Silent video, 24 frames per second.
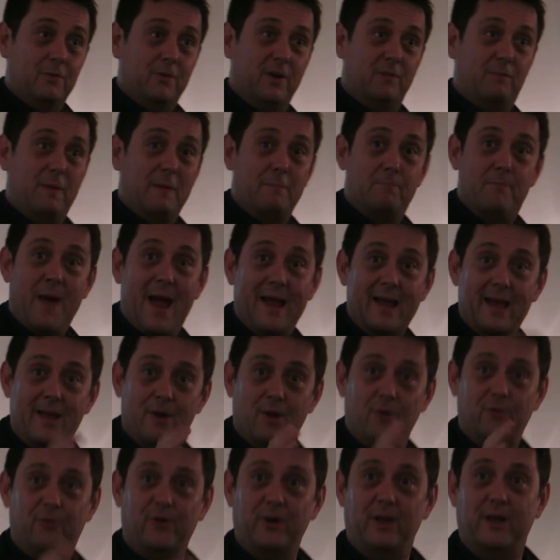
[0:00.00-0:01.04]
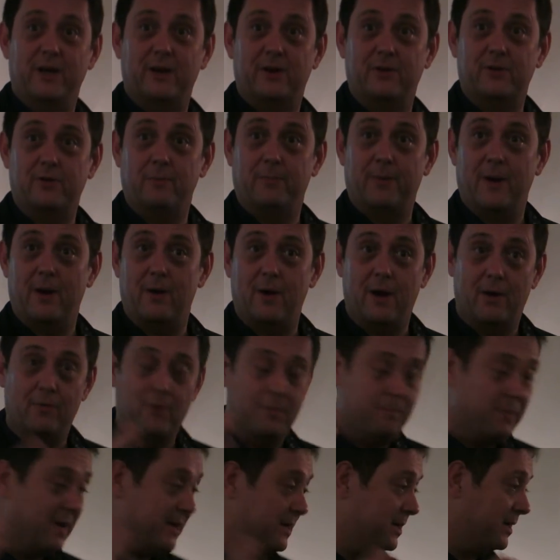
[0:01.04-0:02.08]
We've been banging on for years about
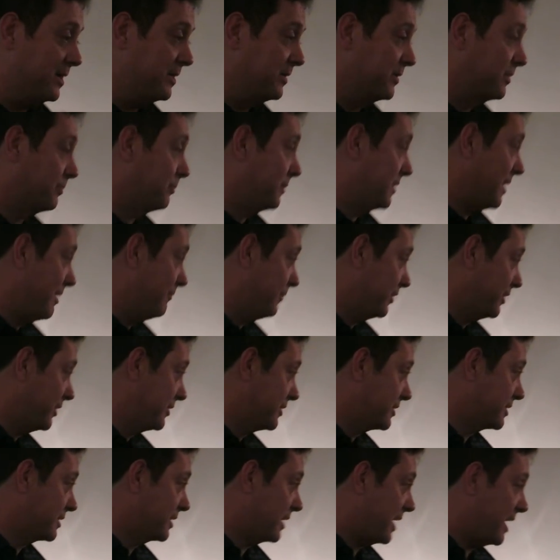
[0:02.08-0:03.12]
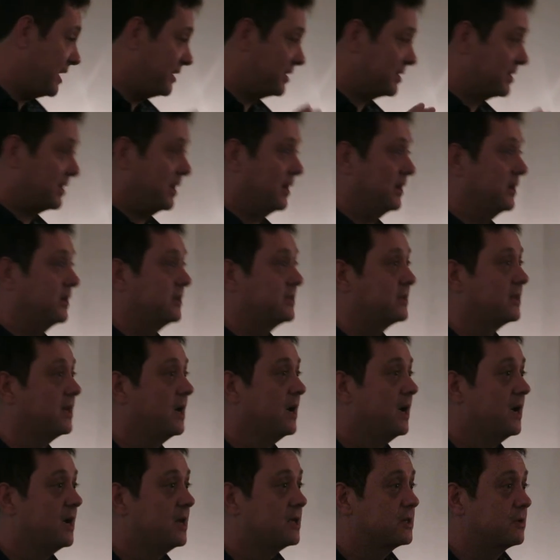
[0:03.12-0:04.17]
our opinions with evidence and case studies.
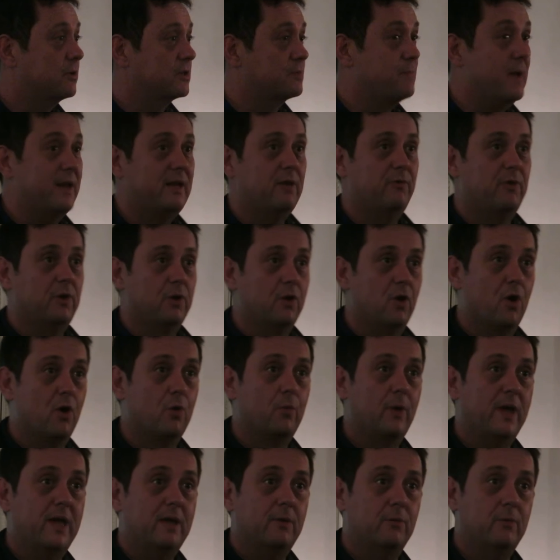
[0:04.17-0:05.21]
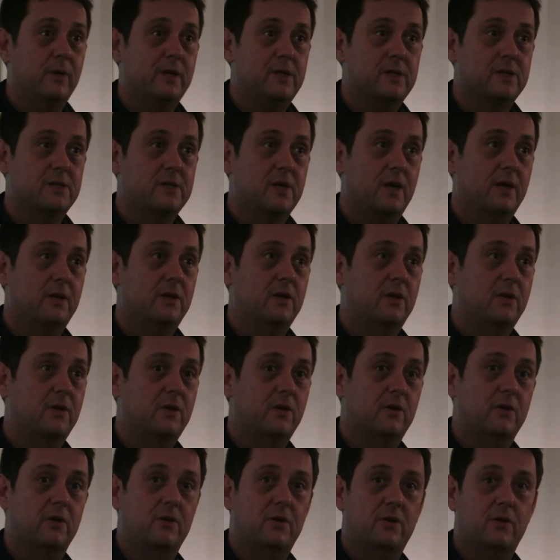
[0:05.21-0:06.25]
So as many of you know, we decided
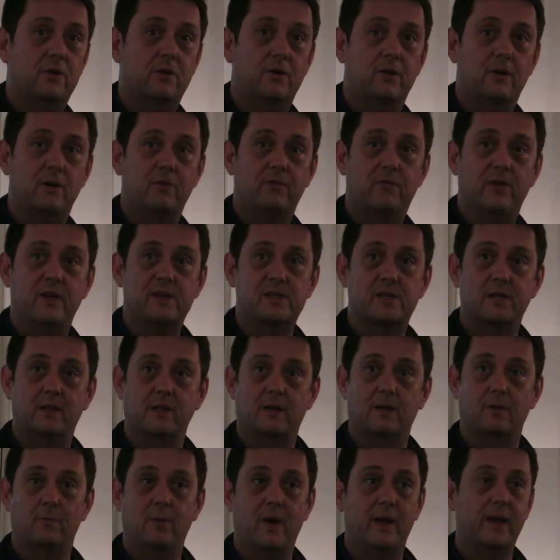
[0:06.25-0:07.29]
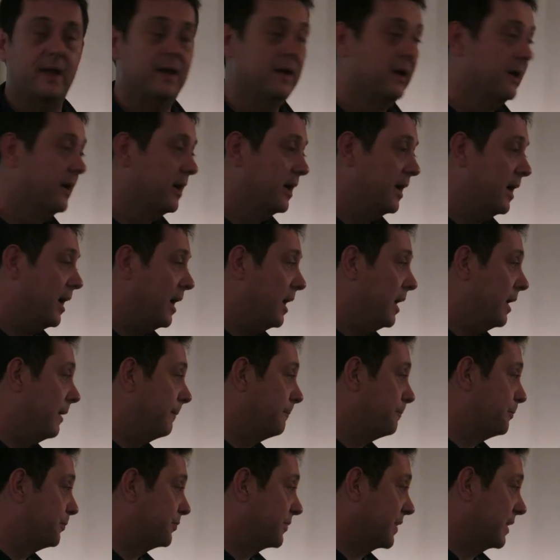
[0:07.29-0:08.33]
to invest a little money
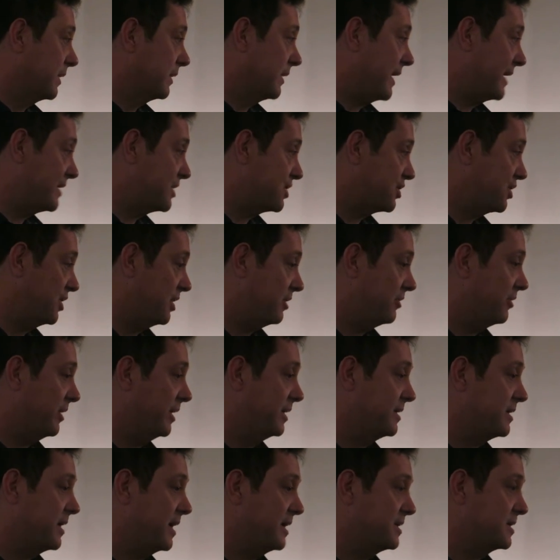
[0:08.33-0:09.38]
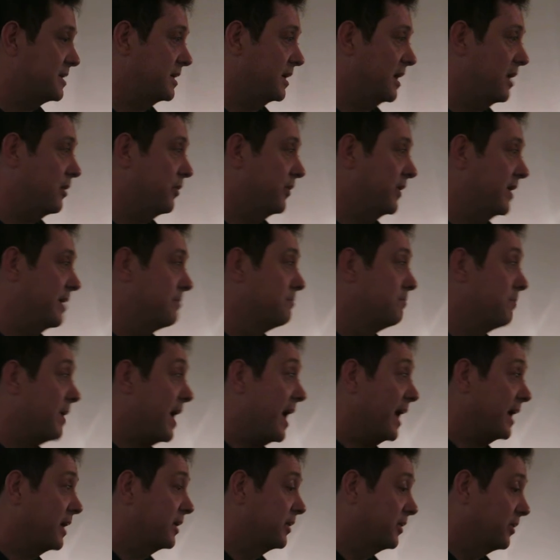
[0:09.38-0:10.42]
last year in testing out the
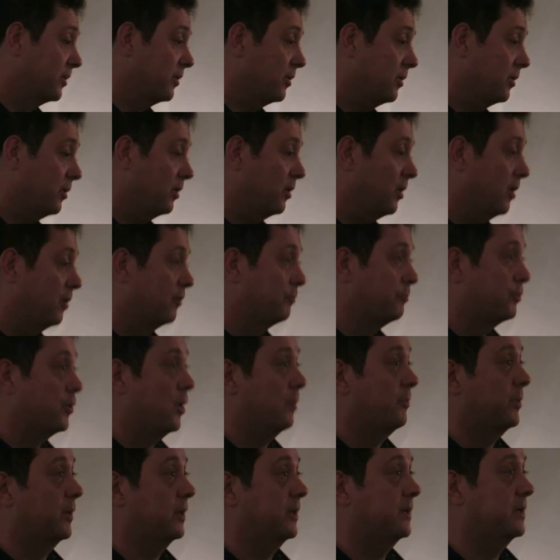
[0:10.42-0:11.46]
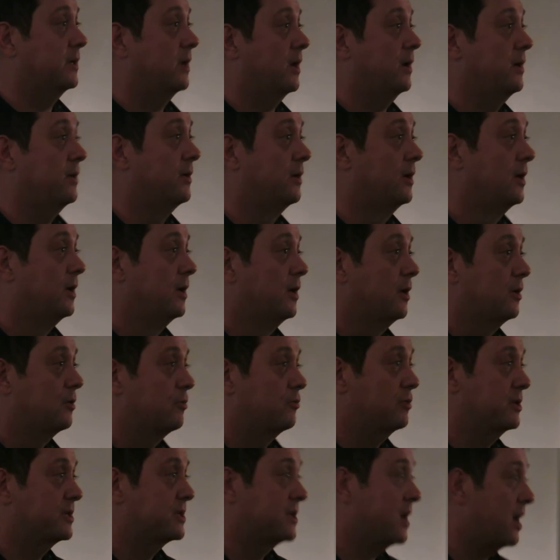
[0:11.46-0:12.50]
impact of properly done
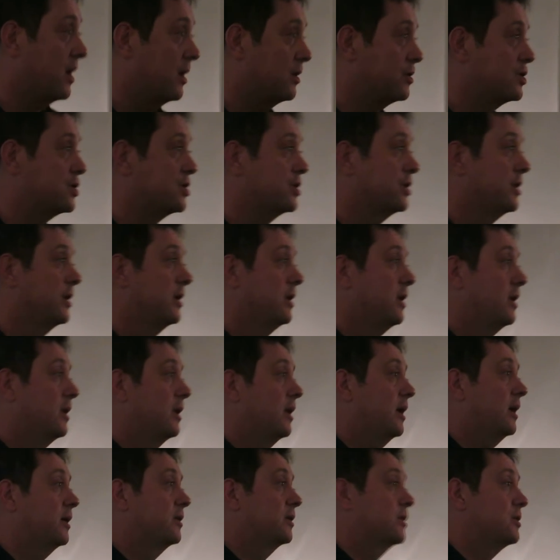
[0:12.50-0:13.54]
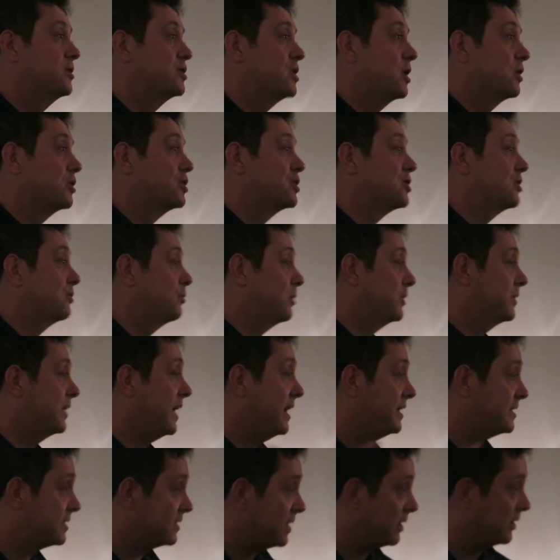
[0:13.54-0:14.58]
research in conjunction with
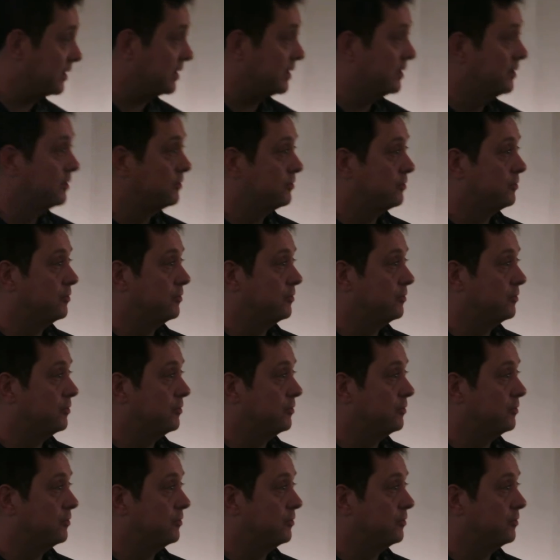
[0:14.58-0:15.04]
case study